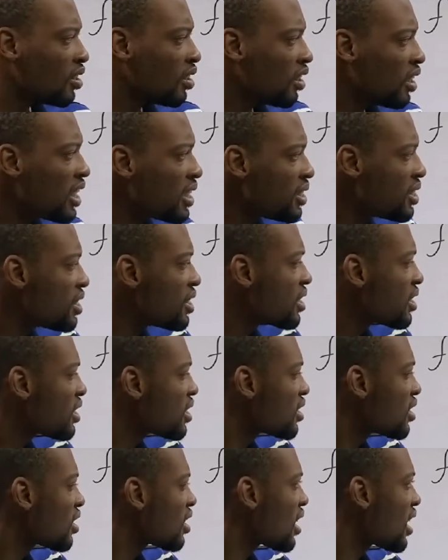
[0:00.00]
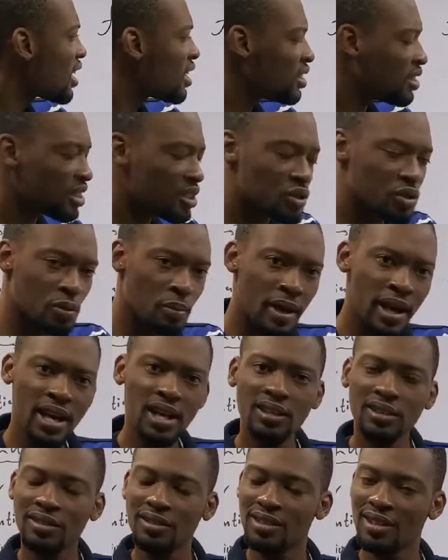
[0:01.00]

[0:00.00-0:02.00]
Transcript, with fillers: Ladies and gentlemen,